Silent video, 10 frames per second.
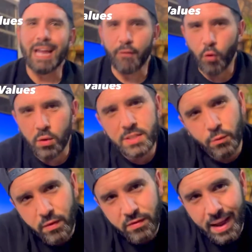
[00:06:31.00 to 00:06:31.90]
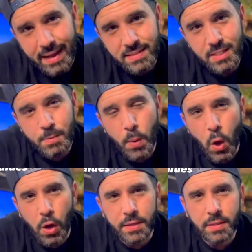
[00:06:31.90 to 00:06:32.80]
of course, if we've got
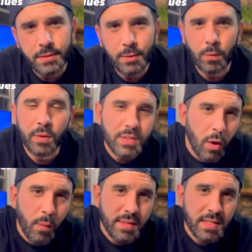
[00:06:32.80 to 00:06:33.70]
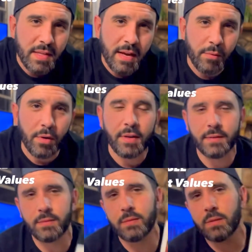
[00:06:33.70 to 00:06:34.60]
Spawn, what's always in that
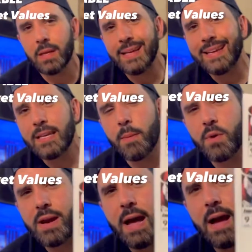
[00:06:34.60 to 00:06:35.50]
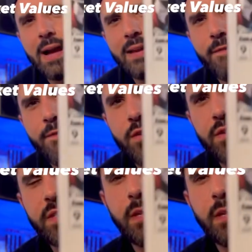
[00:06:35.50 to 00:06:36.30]
run? Number 9, first